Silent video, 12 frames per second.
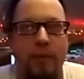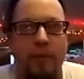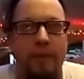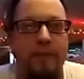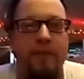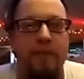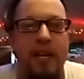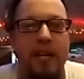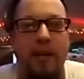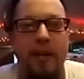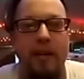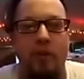a
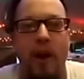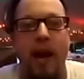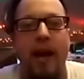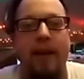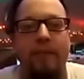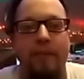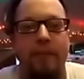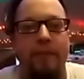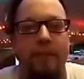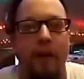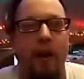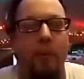15-minute drive
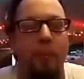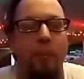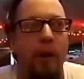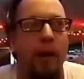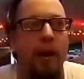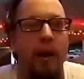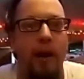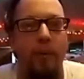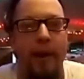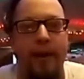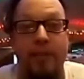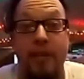from where
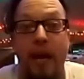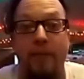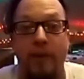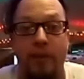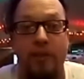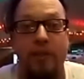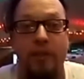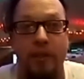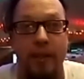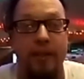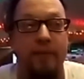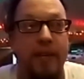Randy Savage
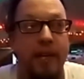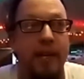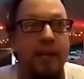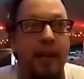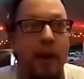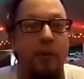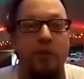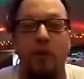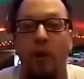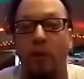lived in Downers Grove.